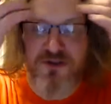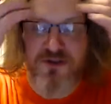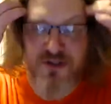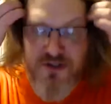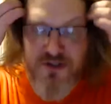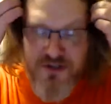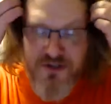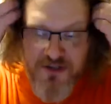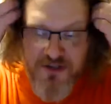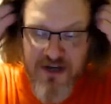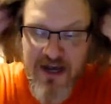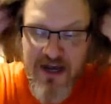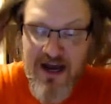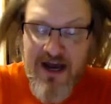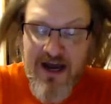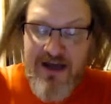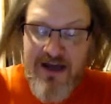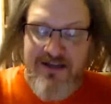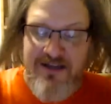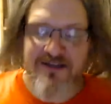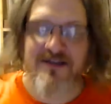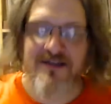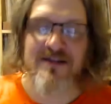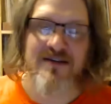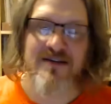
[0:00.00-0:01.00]
is not
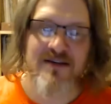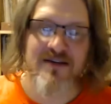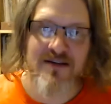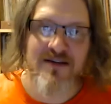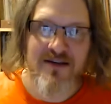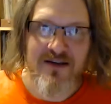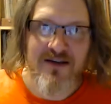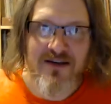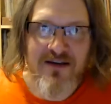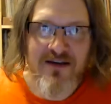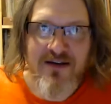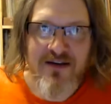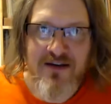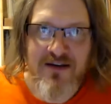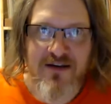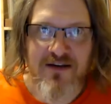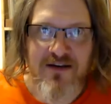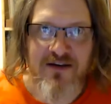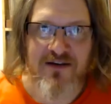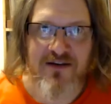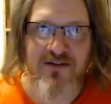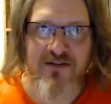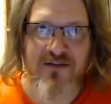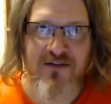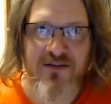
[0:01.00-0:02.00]

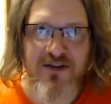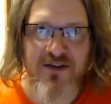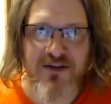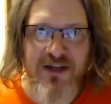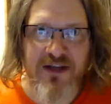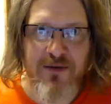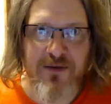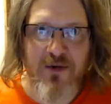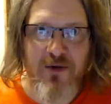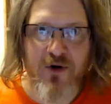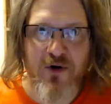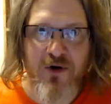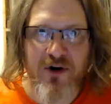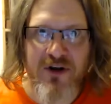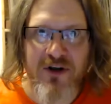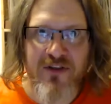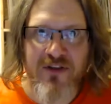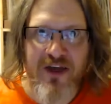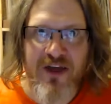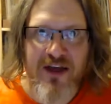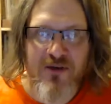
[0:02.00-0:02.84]
the Demogorgon that